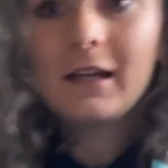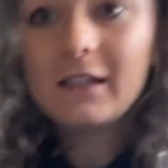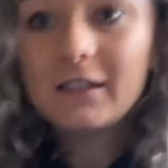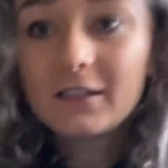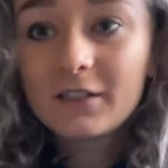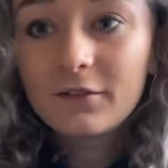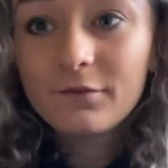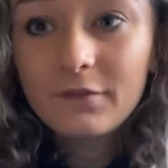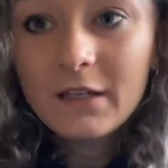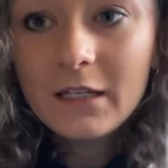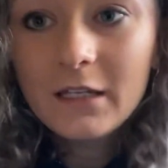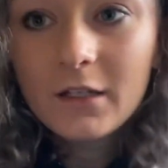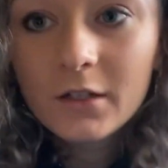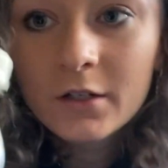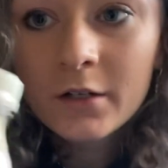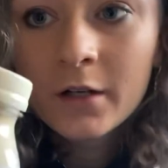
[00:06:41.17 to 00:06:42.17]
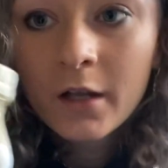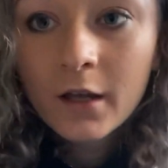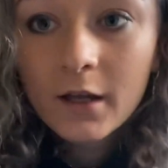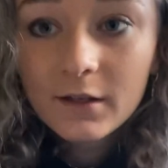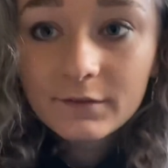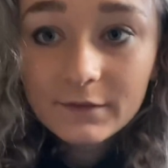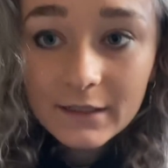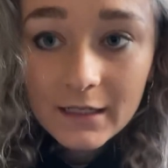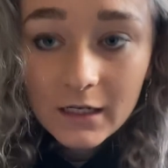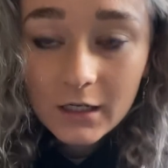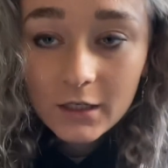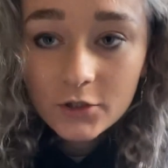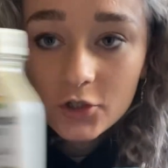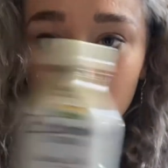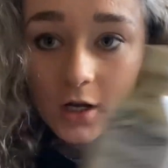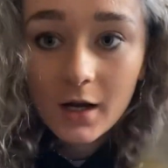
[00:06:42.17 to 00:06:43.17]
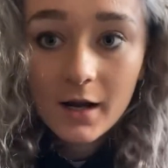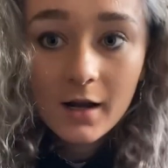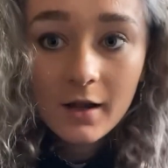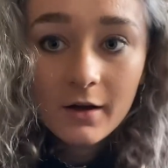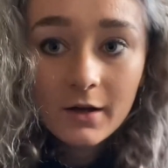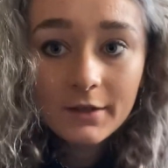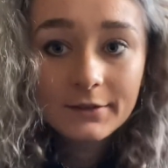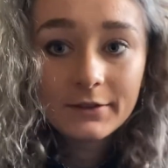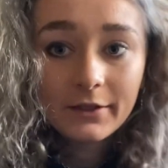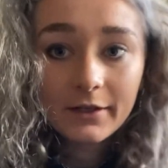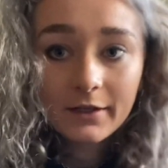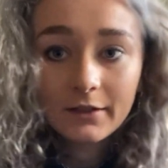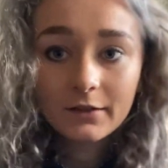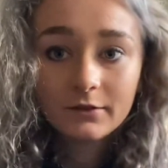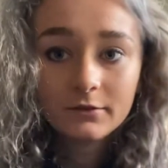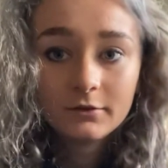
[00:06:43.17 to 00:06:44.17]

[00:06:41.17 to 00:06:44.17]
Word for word: It's a vegan vanilla chai latte.